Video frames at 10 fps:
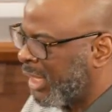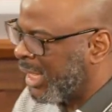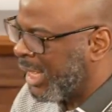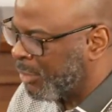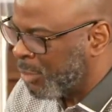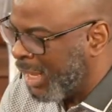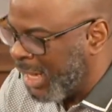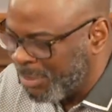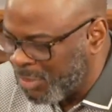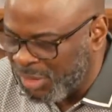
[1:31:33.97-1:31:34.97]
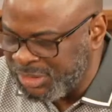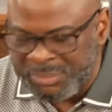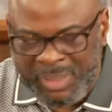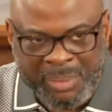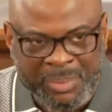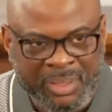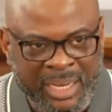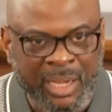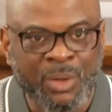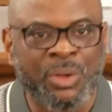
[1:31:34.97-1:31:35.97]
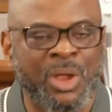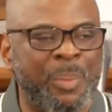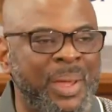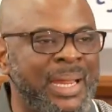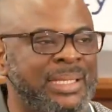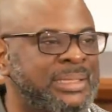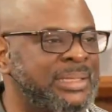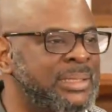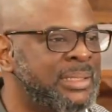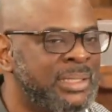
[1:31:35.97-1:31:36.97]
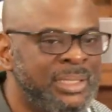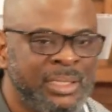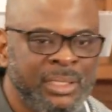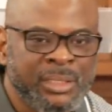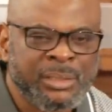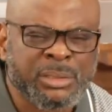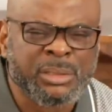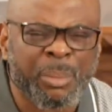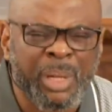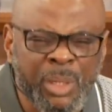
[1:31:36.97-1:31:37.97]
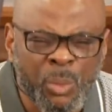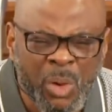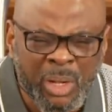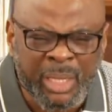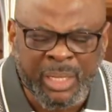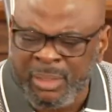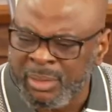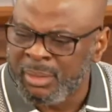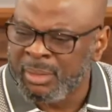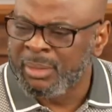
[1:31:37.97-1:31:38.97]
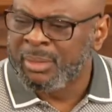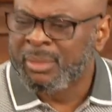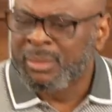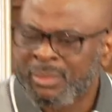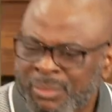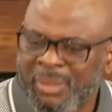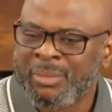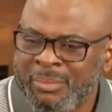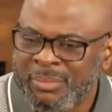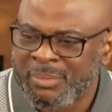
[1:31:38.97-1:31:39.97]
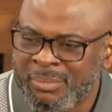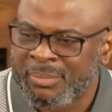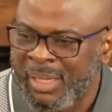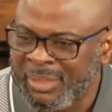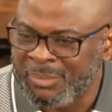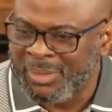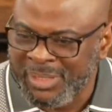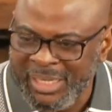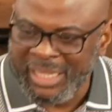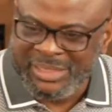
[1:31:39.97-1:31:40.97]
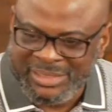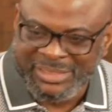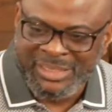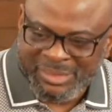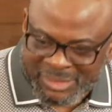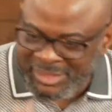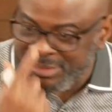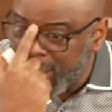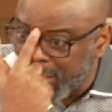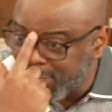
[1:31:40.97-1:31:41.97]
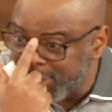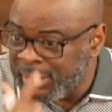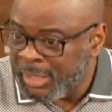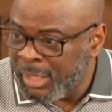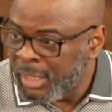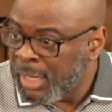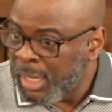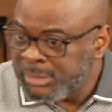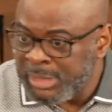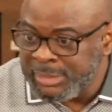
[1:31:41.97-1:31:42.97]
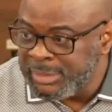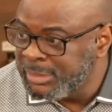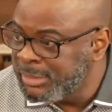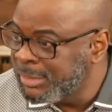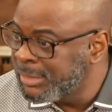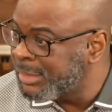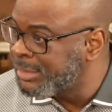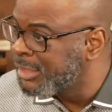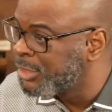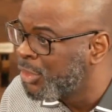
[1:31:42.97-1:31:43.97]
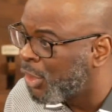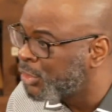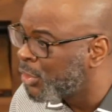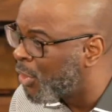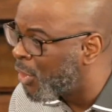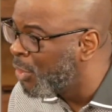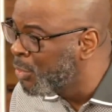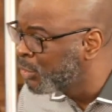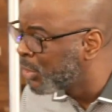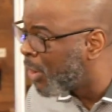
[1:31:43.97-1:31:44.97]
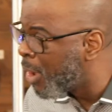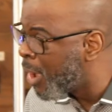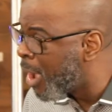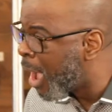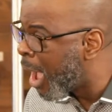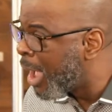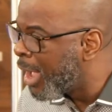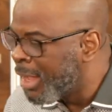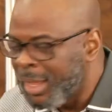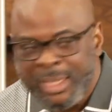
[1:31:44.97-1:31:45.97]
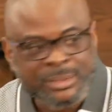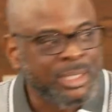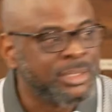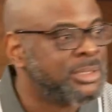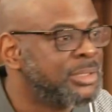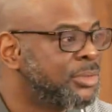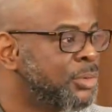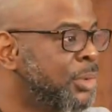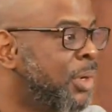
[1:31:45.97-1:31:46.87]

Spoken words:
And while I'm ordering my meal, I look up and I see somebody walking. One man walking like this in his glasses. I said, this is Dr. Onuzo. I said, good